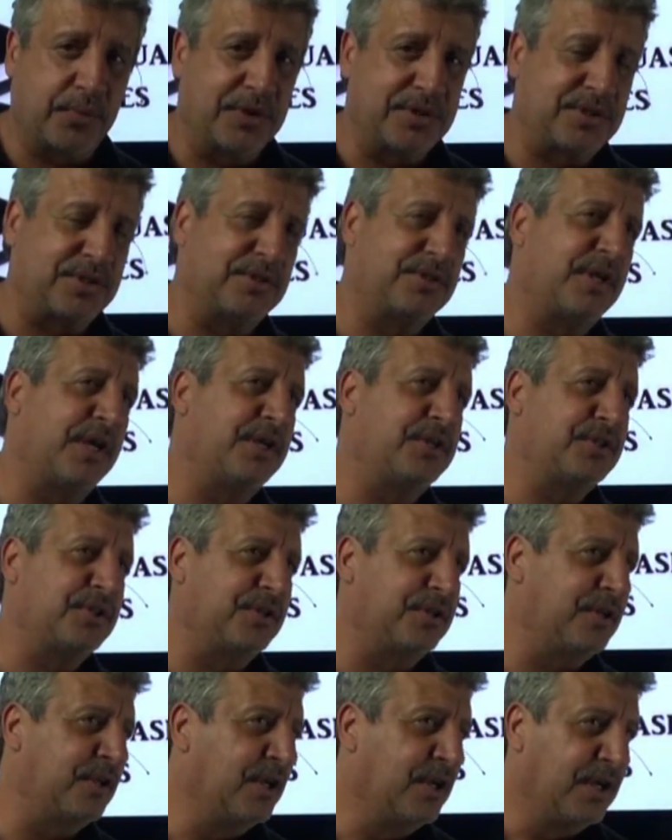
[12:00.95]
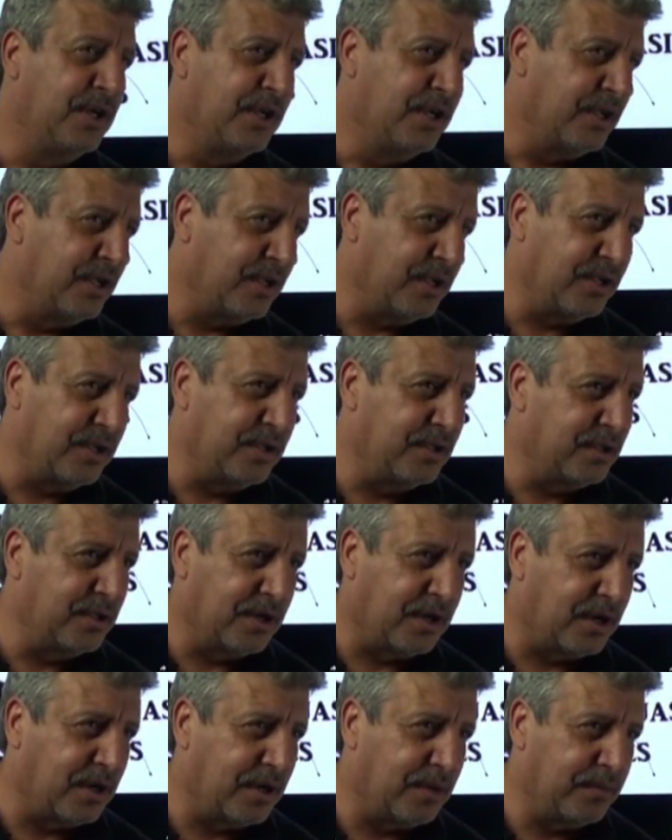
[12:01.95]
presentation,
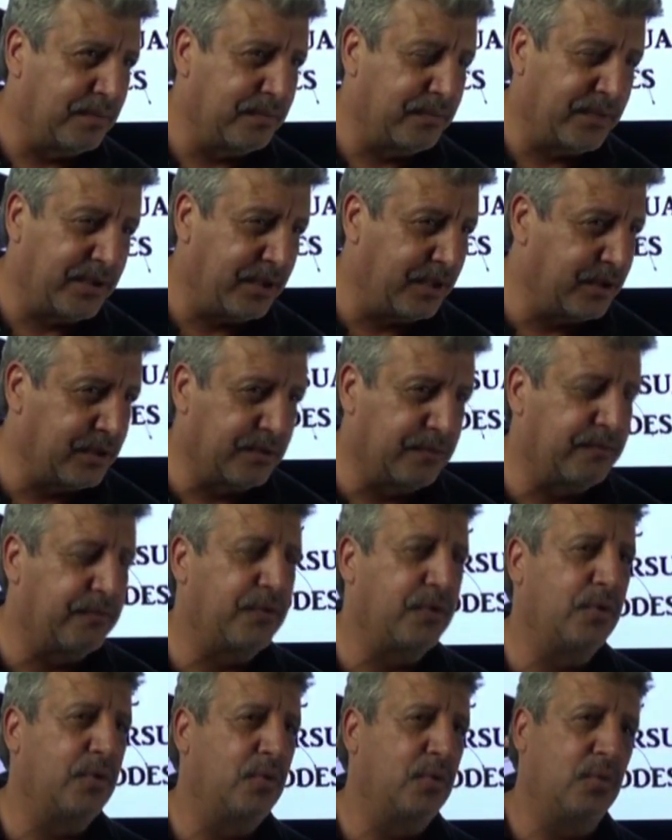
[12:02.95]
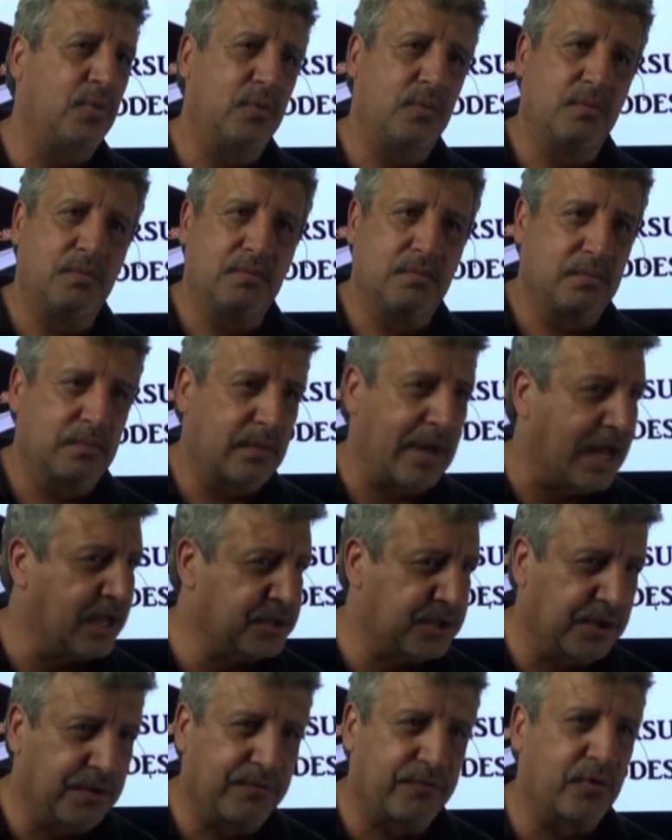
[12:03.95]
interview,
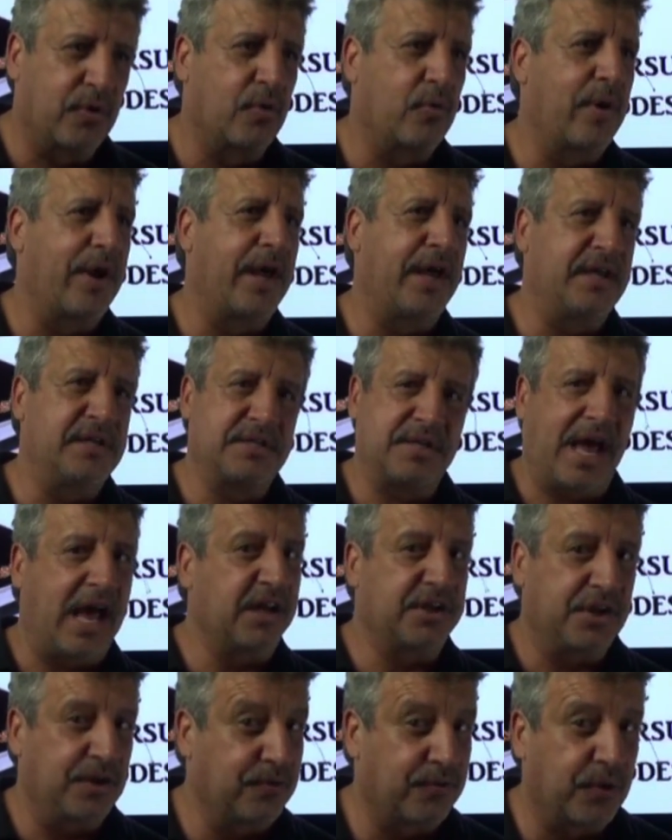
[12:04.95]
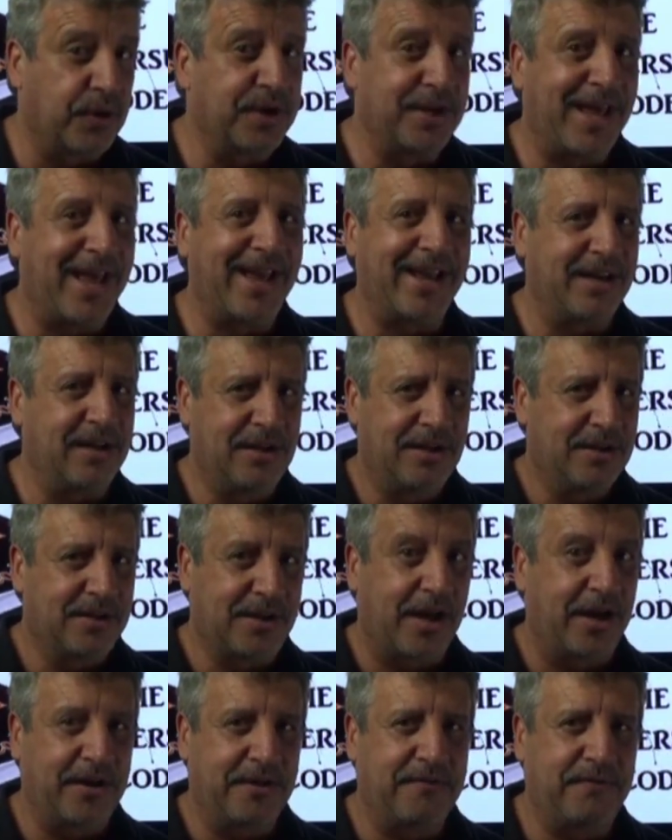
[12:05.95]
asking for a raise, asking for a date
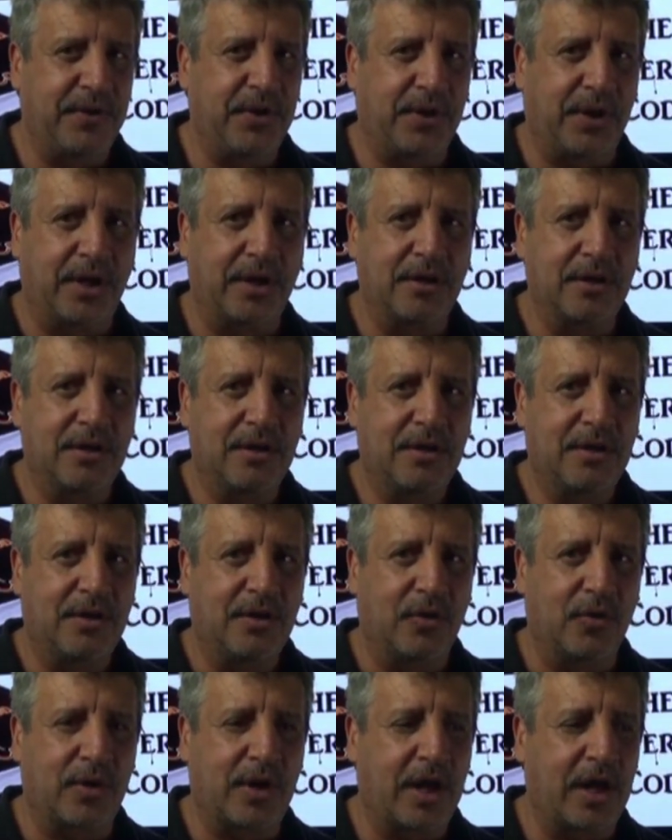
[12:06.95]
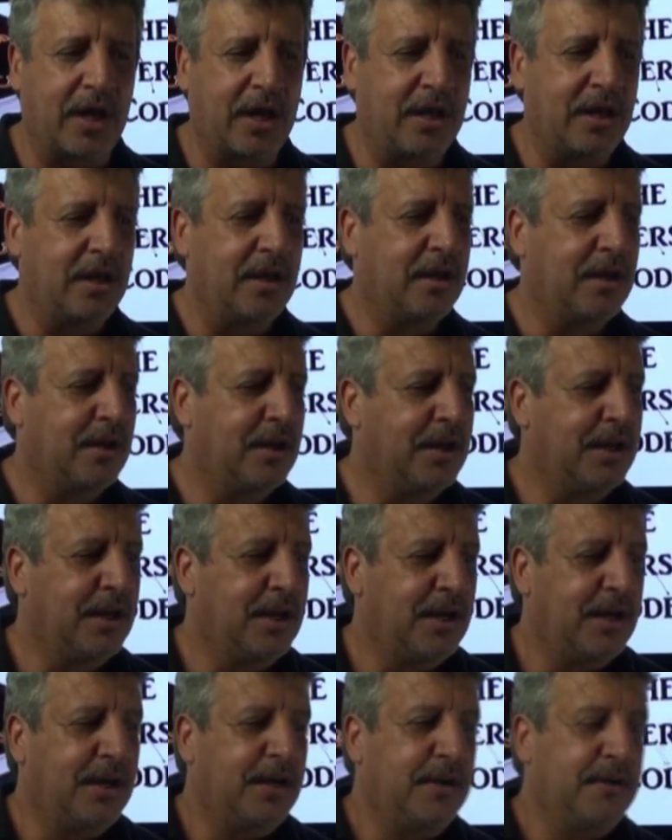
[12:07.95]
kind of feeling, okay?
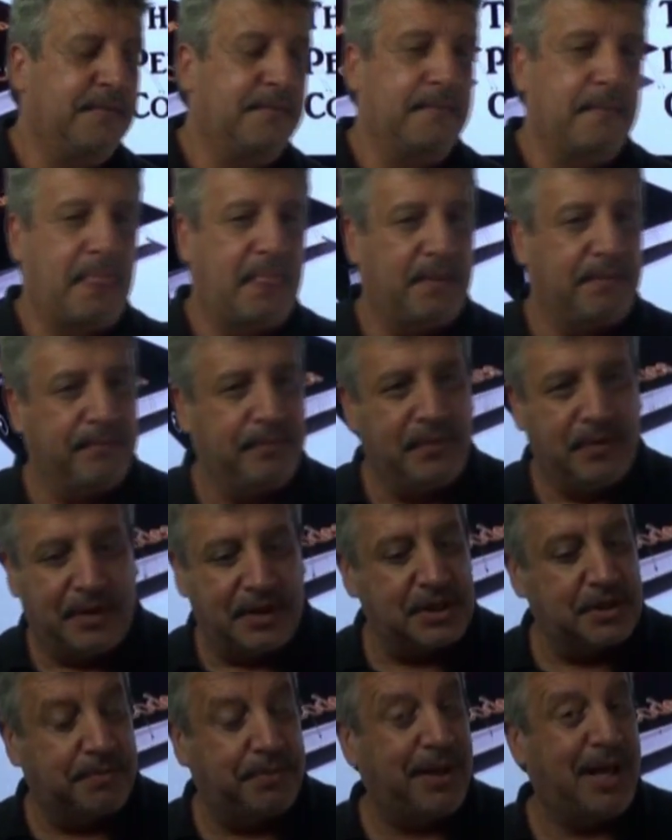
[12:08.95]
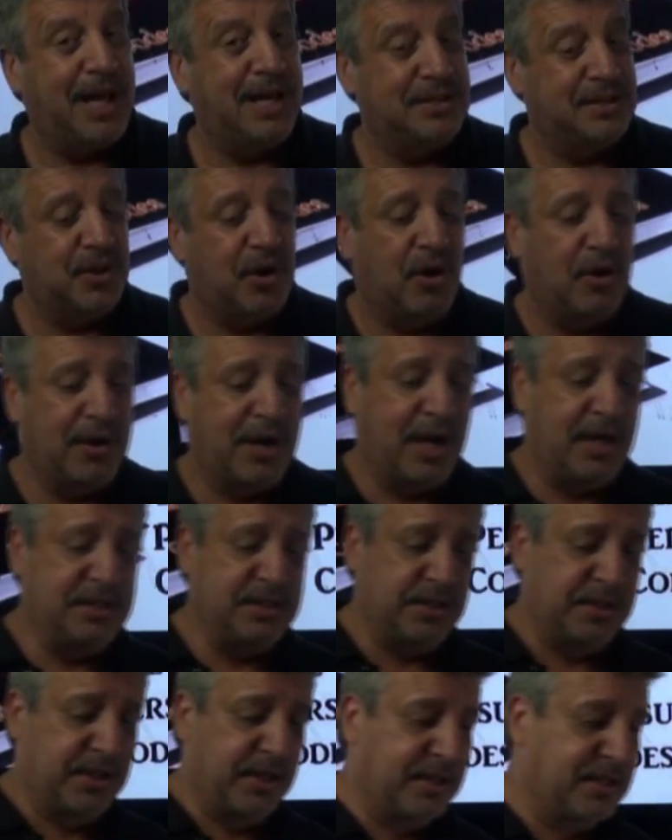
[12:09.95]
This applies to all
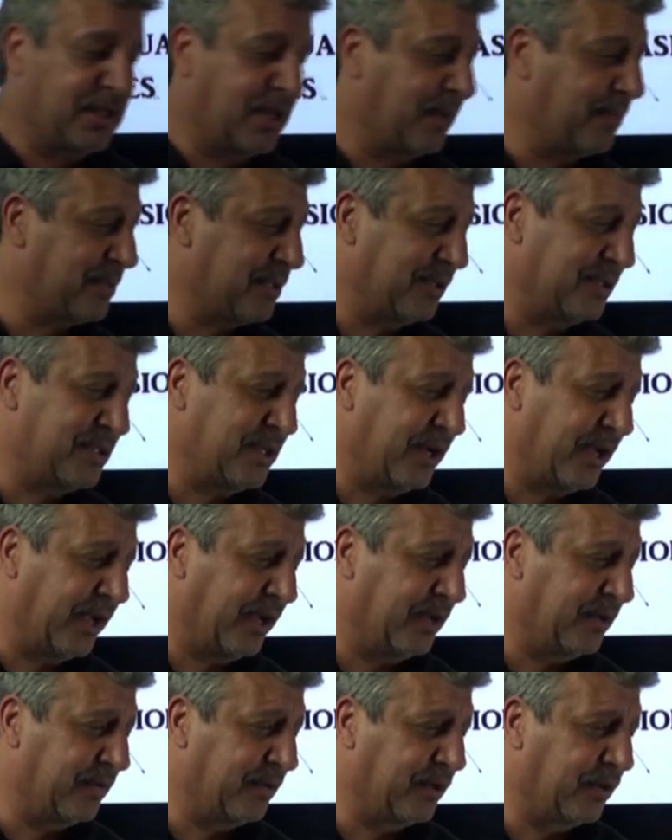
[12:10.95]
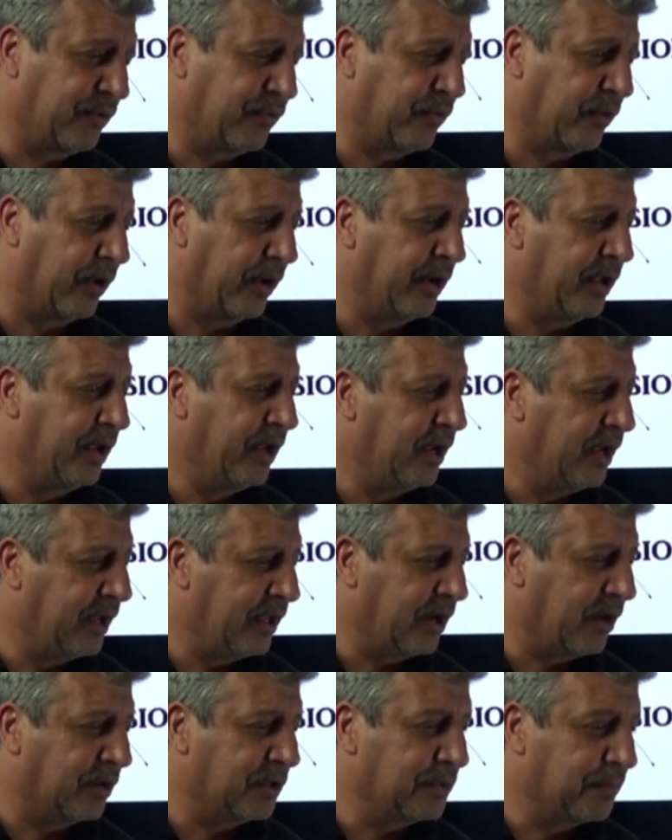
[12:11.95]
kinds of things, and I'm going to tell you, I'm going to go through
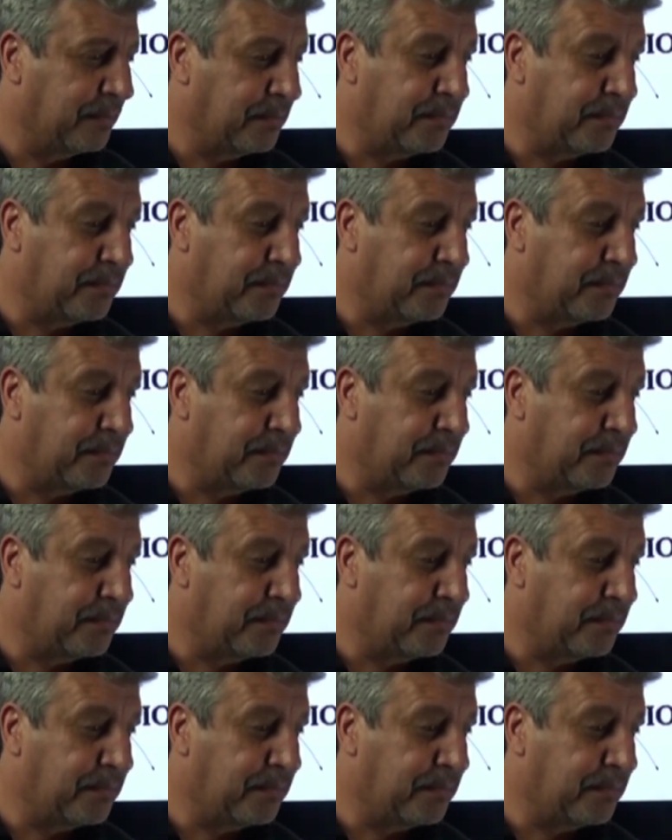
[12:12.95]
it.